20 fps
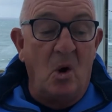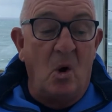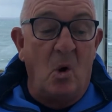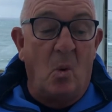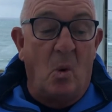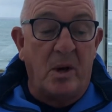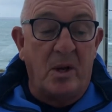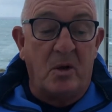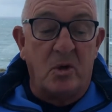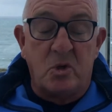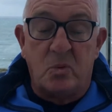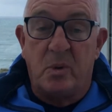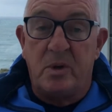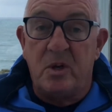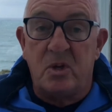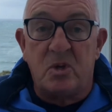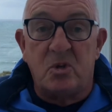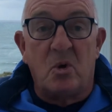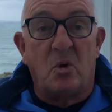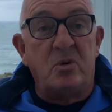What else would
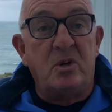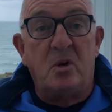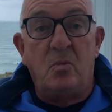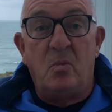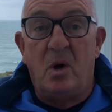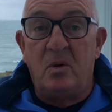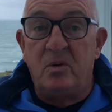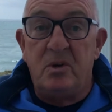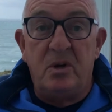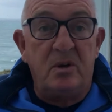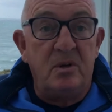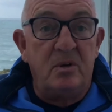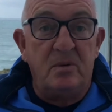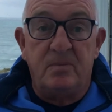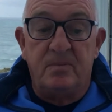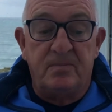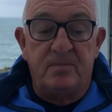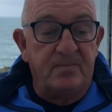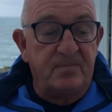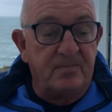its sodding well do?
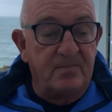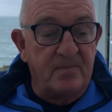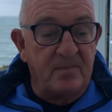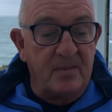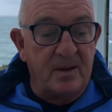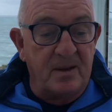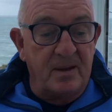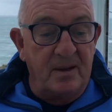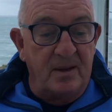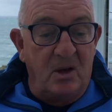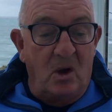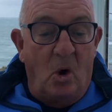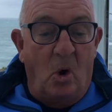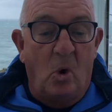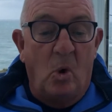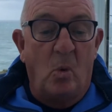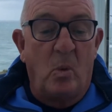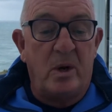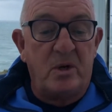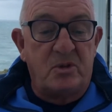
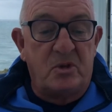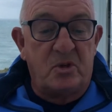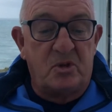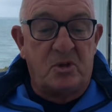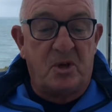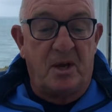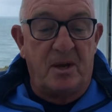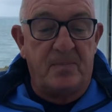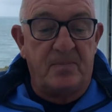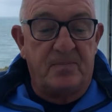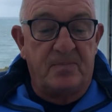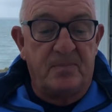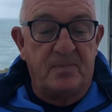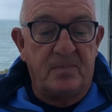Always the same.